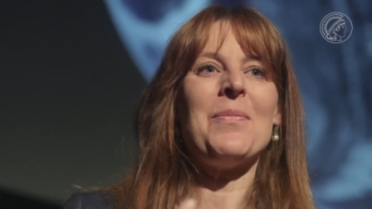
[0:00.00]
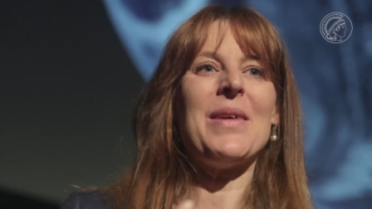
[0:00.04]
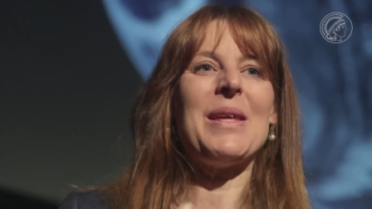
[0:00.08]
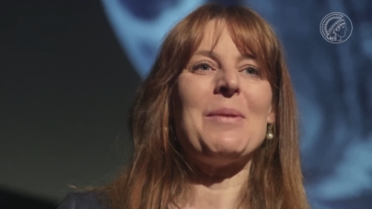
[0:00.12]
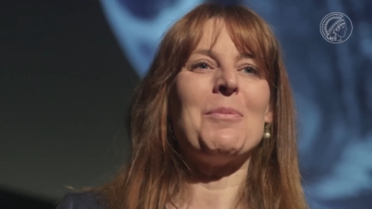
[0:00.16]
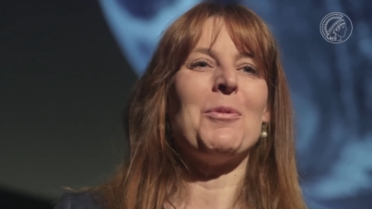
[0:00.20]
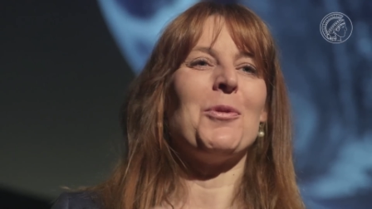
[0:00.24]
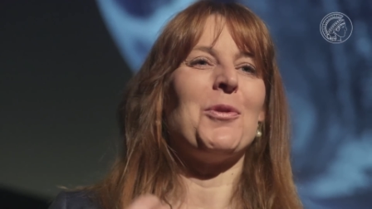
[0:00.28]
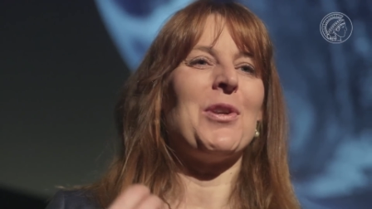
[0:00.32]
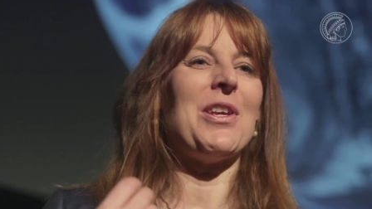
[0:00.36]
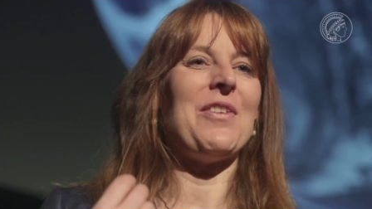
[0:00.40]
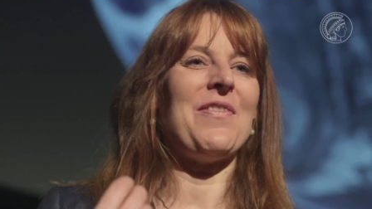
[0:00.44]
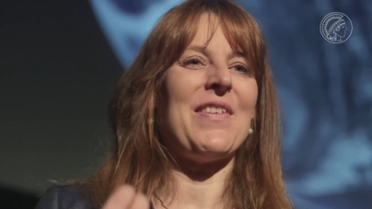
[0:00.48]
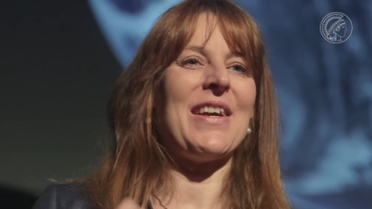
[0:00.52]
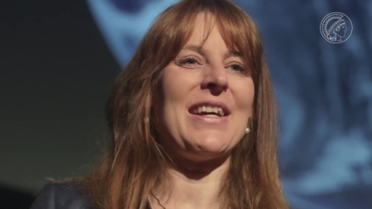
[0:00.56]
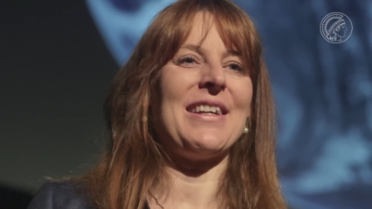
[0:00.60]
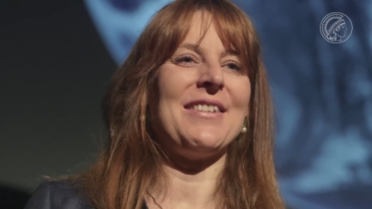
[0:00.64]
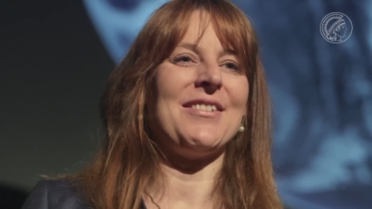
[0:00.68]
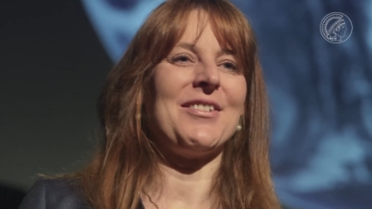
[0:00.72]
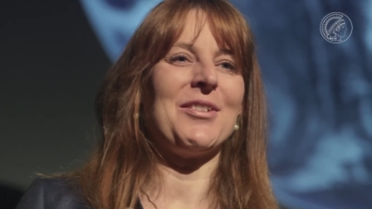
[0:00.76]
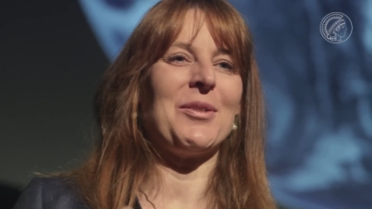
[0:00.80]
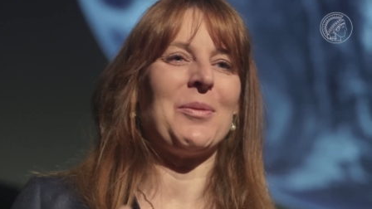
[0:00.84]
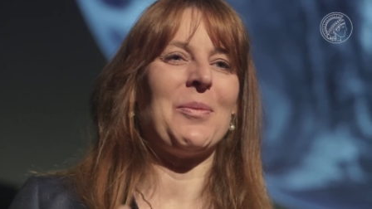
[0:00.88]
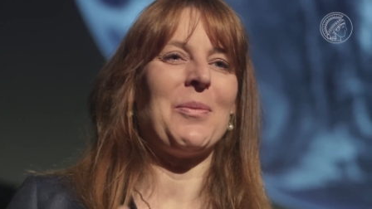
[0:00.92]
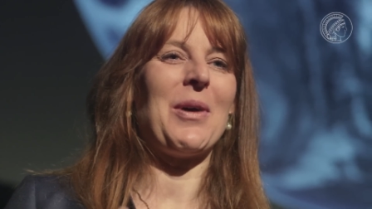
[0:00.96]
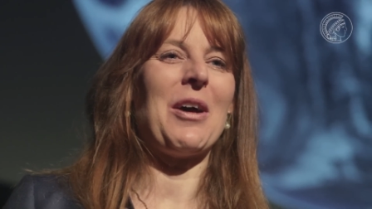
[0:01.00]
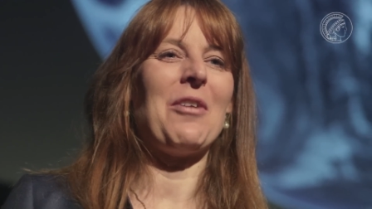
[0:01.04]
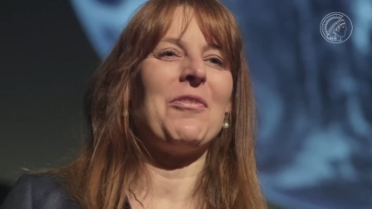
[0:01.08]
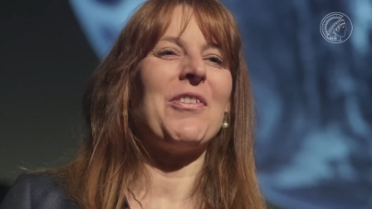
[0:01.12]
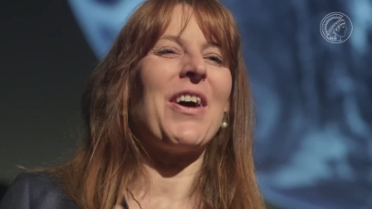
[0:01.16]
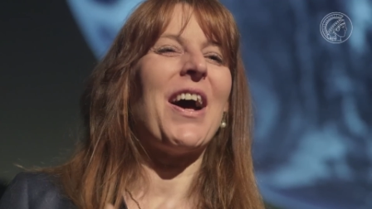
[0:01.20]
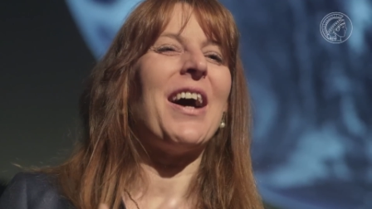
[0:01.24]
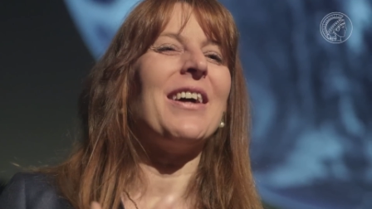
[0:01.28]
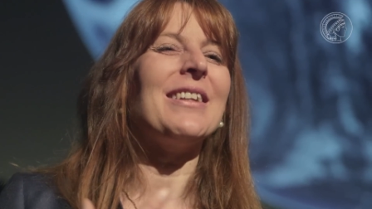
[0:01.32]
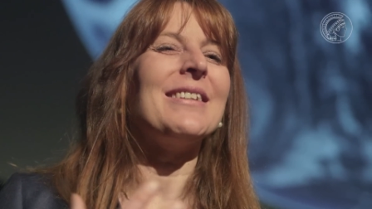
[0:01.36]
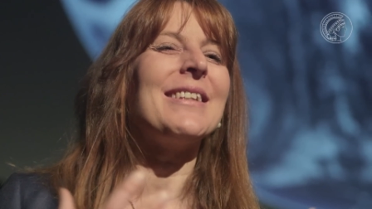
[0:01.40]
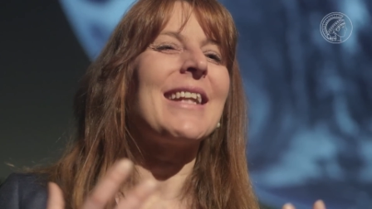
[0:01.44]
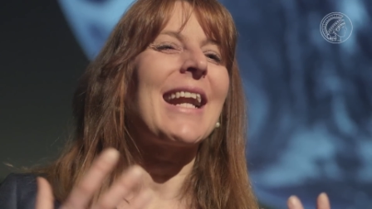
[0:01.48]
for life in the
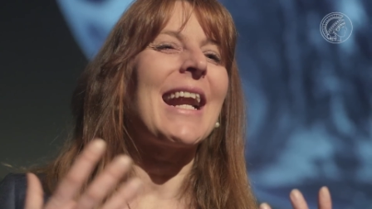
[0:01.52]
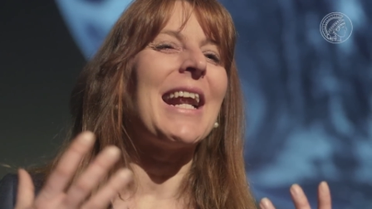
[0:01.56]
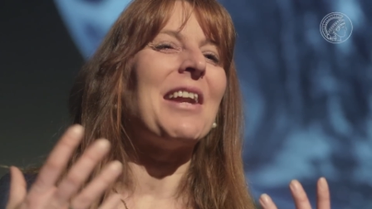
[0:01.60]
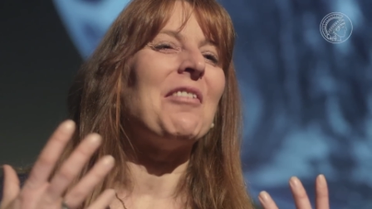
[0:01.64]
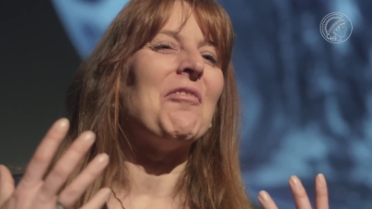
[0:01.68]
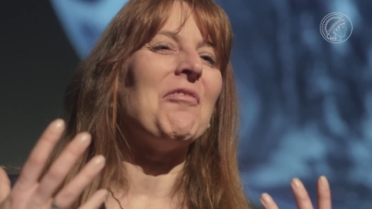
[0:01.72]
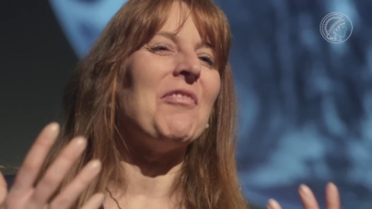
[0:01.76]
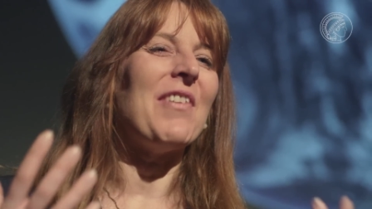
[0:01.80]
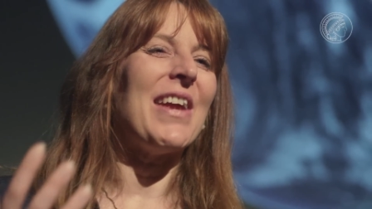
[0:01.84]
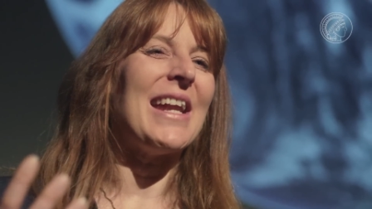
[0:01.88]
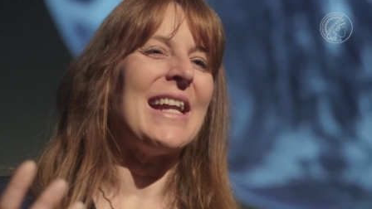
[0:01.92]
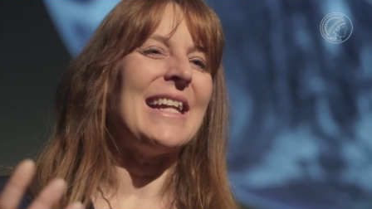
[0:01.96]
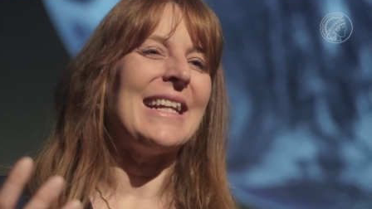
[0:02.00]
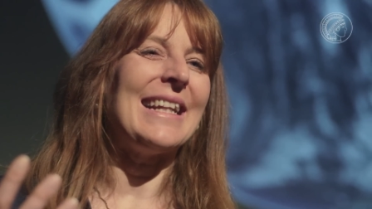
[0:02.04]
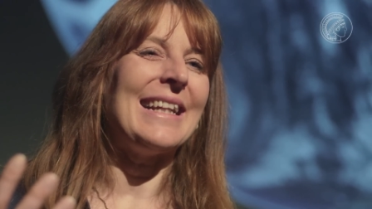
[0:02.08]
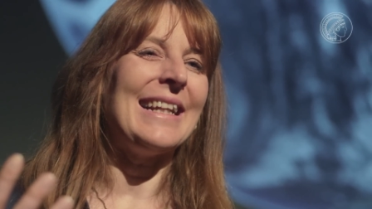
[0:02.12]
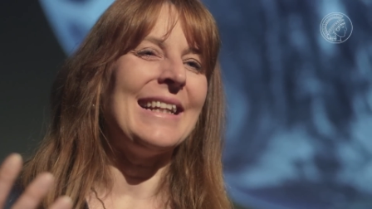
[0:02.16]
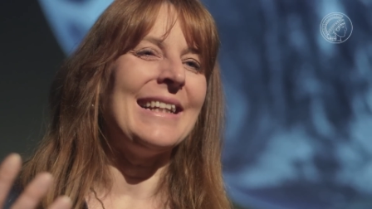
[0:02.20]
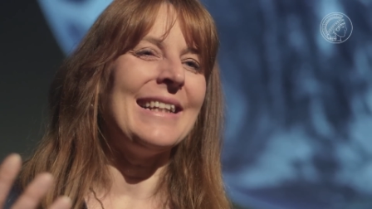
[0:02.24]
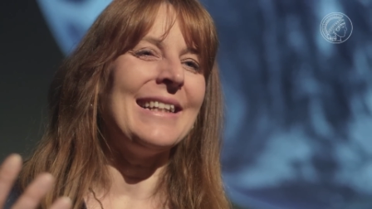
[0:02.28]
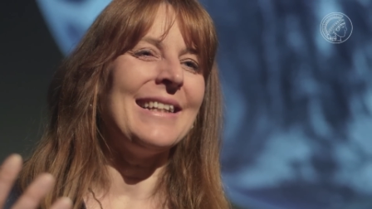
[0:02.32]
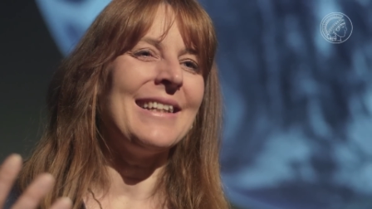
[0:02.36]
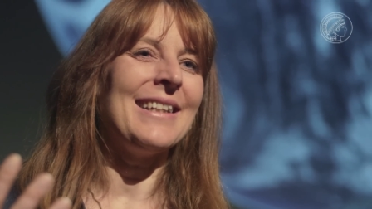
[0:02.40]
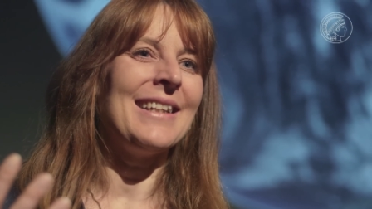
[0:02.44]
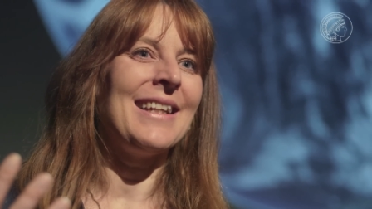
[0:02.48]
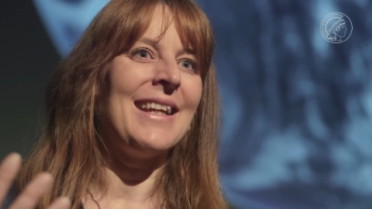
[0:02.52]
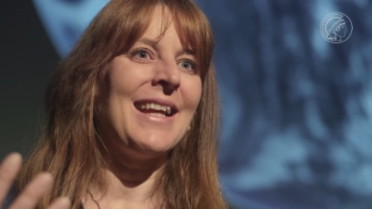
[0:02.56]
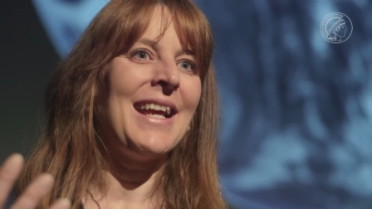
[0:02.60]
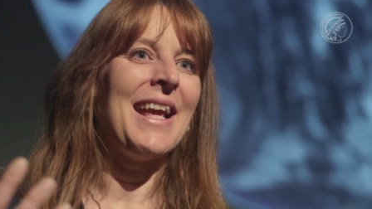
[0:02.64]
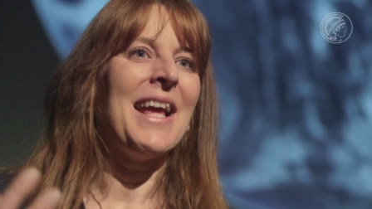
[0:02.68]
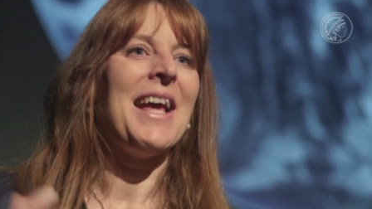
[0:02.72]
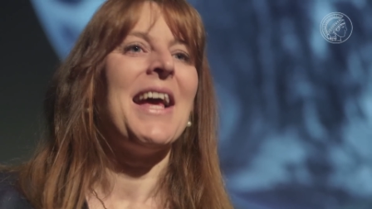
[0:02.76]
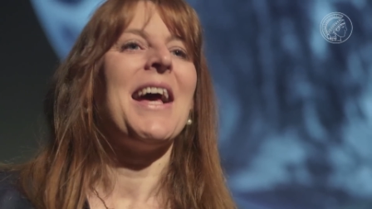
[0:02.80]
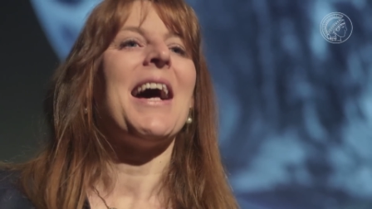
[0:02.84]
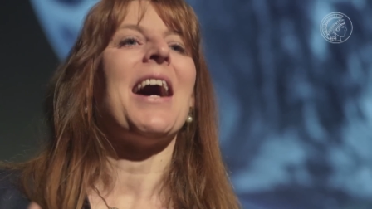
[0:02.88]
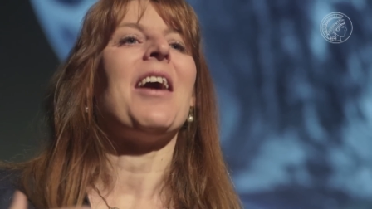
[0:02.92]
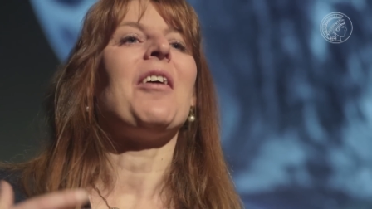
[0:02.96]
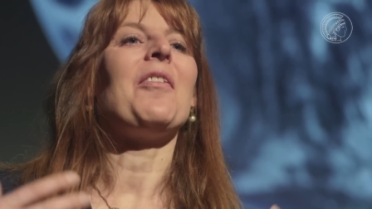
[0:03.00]
universe, in other worlds,
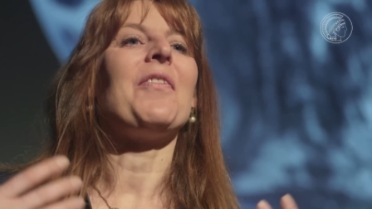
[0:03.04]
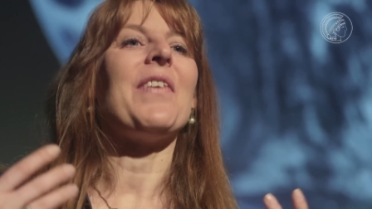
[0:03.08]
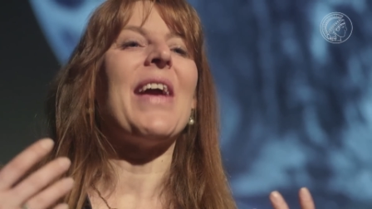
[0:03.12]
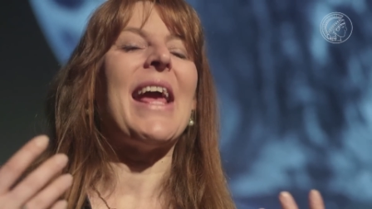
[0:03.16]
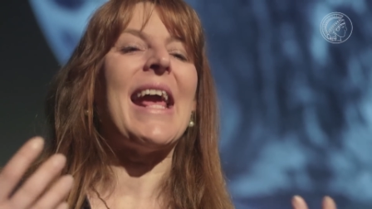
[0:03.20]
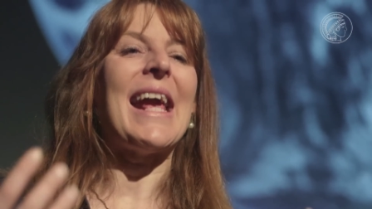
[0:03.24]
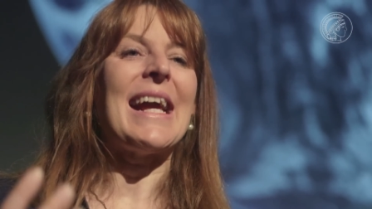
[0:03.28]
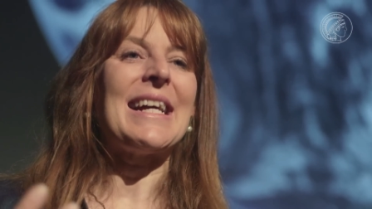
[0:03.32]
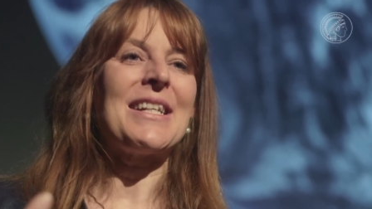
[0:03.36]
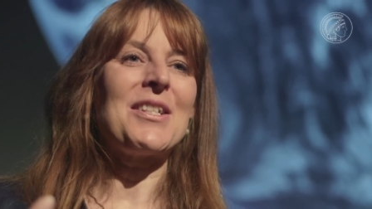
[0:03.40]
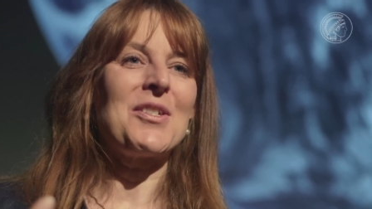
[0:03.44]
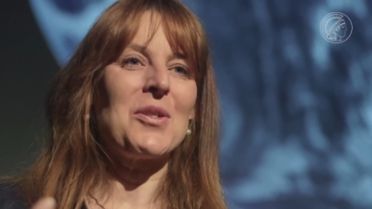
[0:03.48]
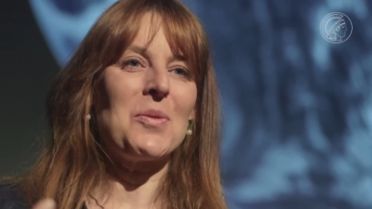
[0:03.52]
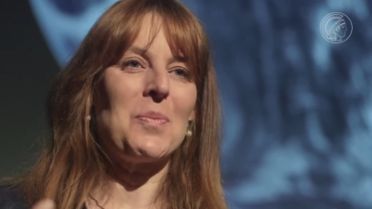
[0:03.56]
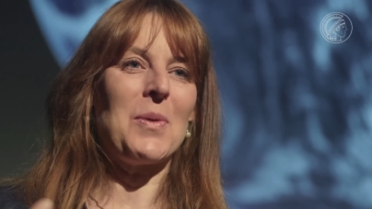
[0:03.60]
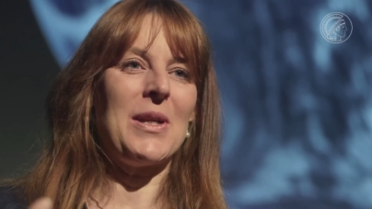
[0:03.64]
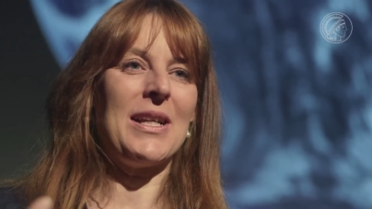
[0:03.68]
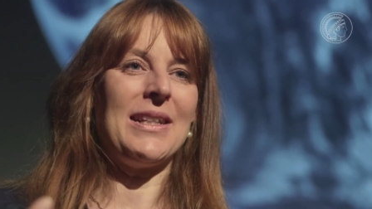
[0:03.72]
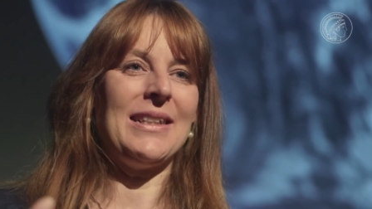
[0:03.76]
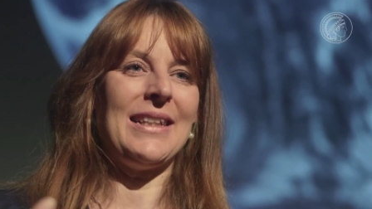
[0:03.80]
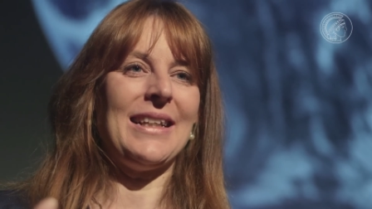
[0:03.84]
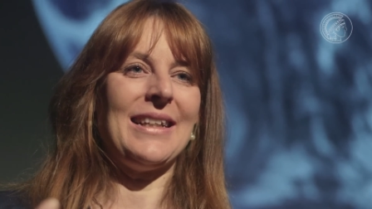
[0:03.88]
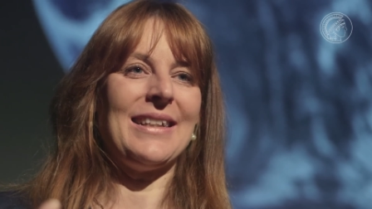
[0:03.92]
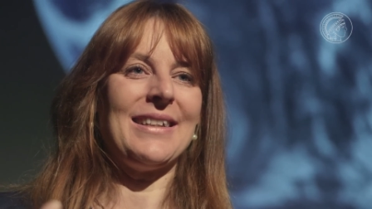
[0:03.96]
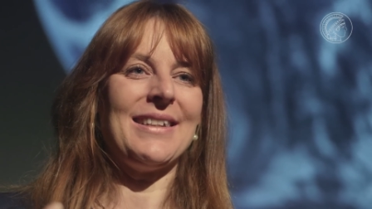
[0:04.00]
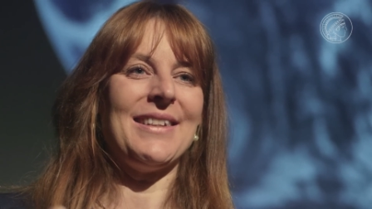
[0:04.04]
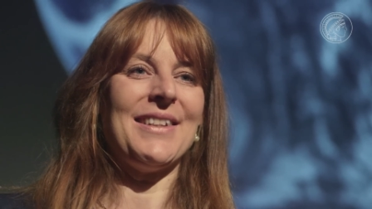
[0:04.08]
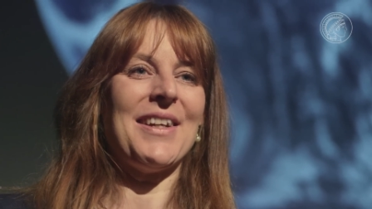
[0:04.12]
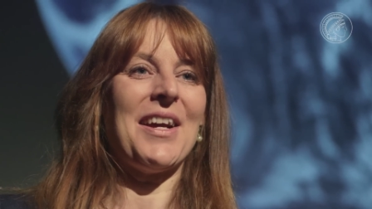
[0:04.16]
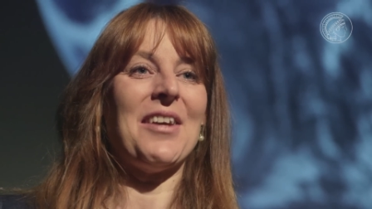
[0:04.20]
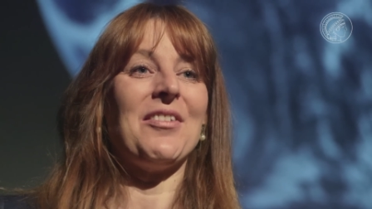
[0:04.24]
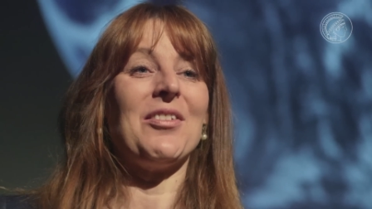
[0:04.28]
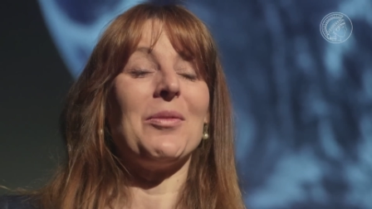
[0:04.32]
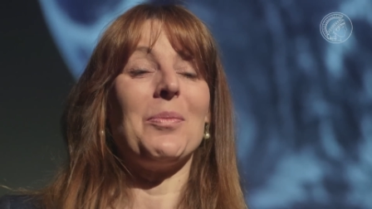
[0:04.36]
on exoplanets.